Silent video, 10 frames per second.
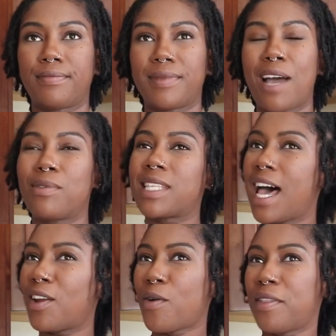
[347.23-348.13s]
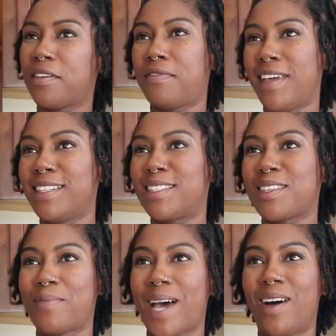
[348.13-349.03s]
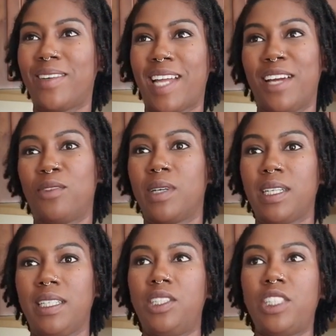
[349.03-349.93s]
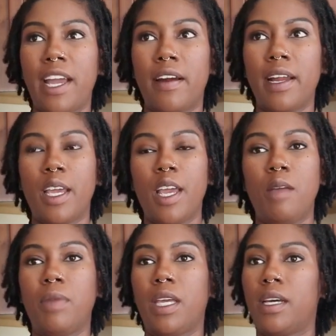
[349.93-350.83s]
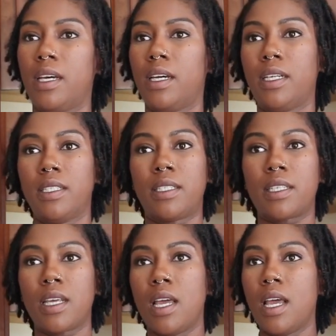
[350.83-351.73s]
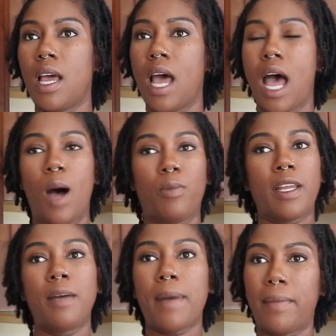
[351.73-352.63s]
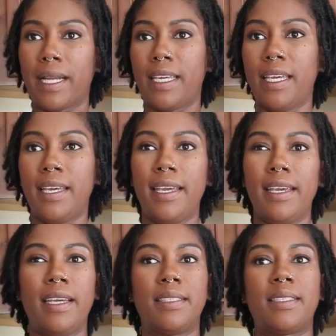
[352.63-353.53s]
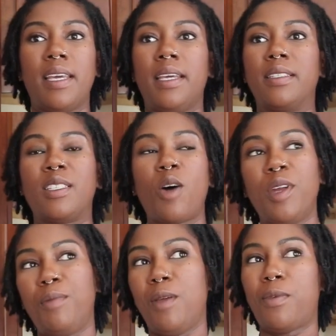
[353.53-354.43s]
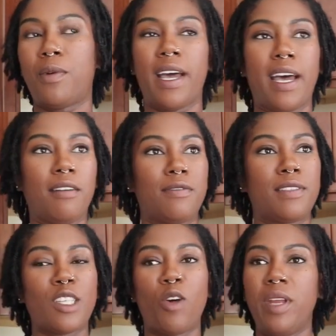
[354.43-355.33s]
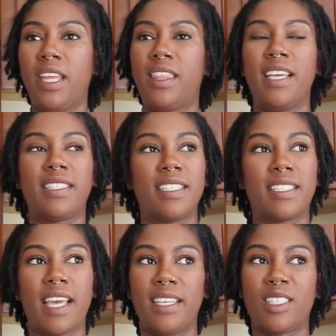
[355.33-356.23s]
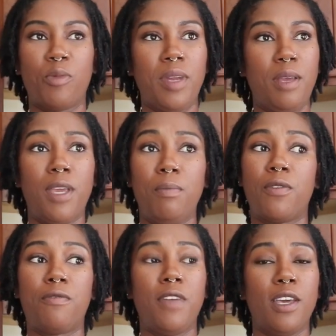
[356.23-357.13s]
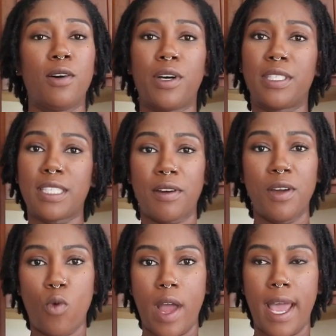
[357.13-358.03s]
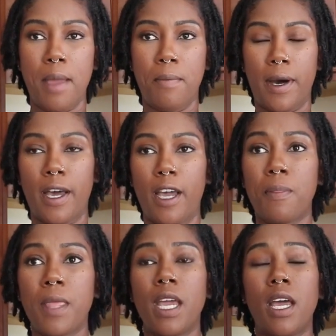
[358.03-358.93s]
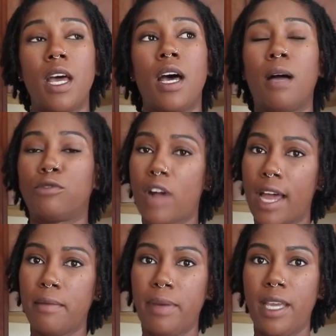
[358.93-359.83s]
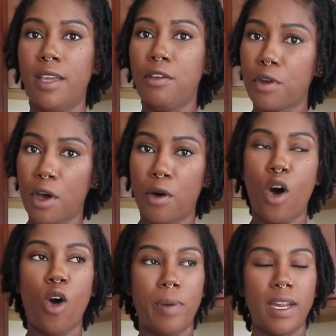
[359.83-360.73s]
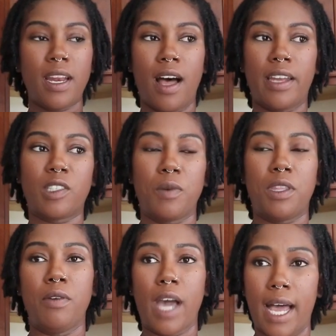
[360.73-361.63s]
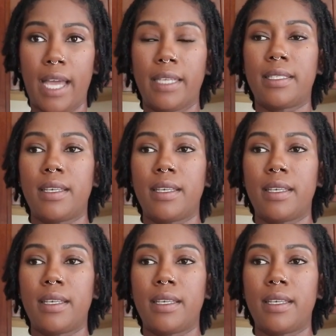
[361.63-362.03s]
I was kind of on the fence about like really sharing it, because I don't play about my kids, and so many people have so many things to say, so many people feel a certain way, but I'm trying to be, you know, open and honest with you guys.